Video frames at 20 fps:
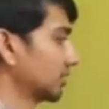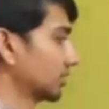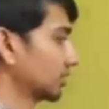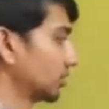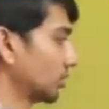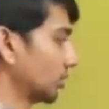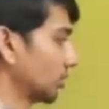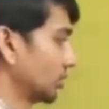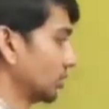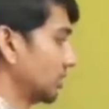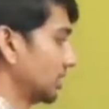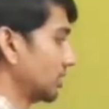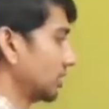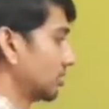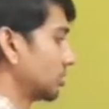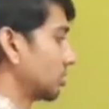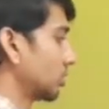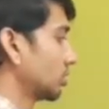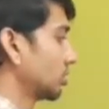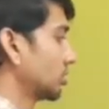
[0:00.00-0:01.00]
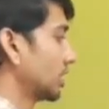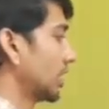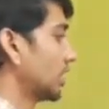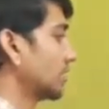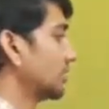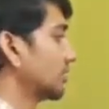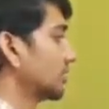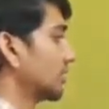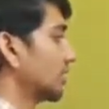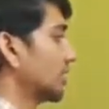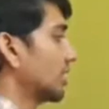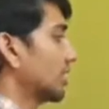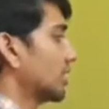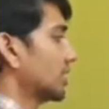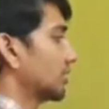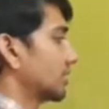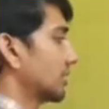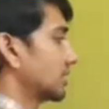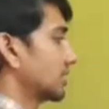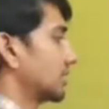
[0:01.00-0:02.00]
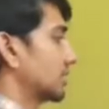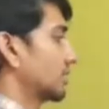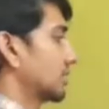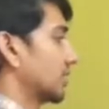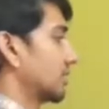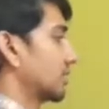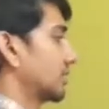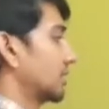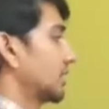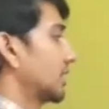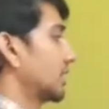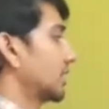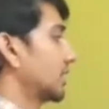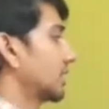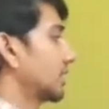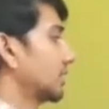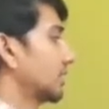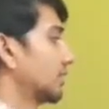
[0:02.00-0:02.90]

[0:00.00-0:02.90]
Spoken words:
So these two things suggest us that